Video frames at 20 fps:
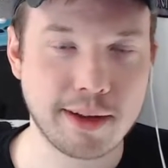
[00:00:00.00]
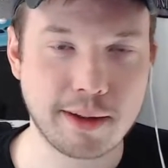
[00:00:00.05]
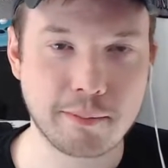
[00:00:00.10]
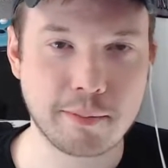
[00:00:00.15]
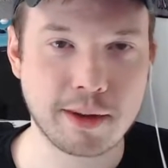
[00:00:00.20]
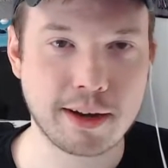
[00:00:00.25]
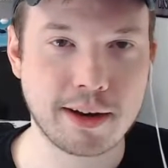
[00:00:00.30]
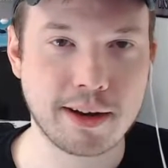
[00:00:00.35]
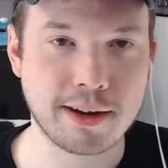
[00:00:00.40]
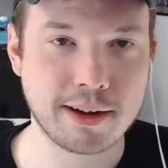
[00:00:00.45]
I'm
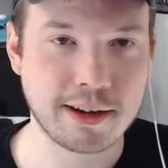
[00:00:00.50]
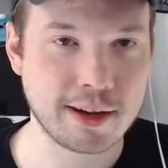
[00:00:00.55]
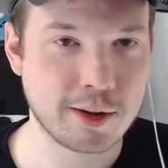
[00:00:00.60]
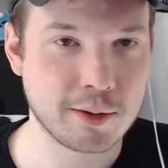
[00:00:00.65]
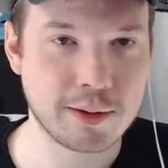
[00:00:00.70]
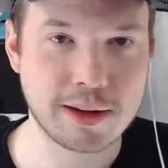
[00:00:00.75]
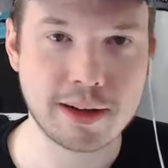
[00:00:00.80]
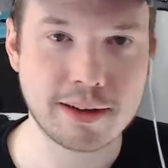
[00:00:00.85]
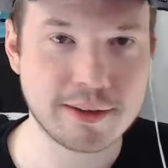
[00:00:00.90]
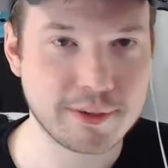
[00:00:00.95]
gonna get
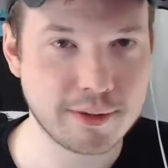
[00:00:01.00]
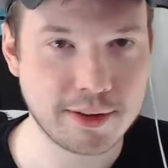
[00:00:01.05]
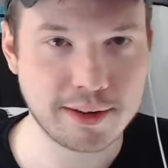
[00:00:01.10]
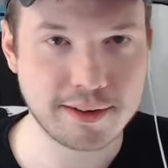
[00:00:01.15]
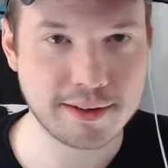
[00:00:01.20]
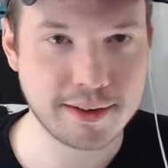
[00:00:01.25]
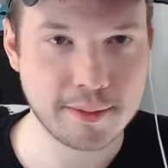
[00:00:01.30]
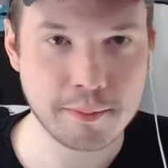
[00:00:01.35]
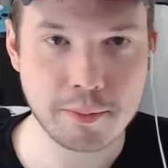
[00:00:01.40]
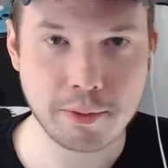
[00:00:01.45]
around to it at
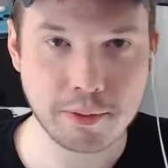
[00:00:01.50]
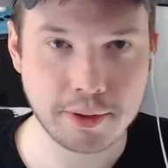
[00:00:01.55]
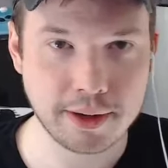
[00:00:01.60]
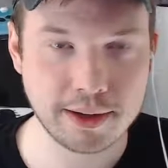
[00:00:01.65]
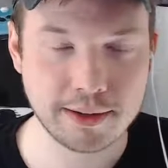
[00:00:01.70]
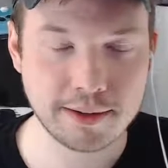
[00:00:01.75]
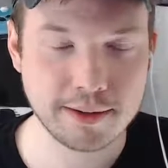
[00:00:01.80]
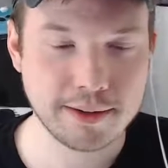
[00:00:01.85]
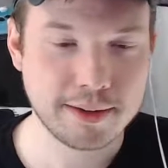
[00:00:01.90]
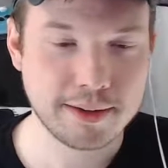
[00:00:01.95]
some point.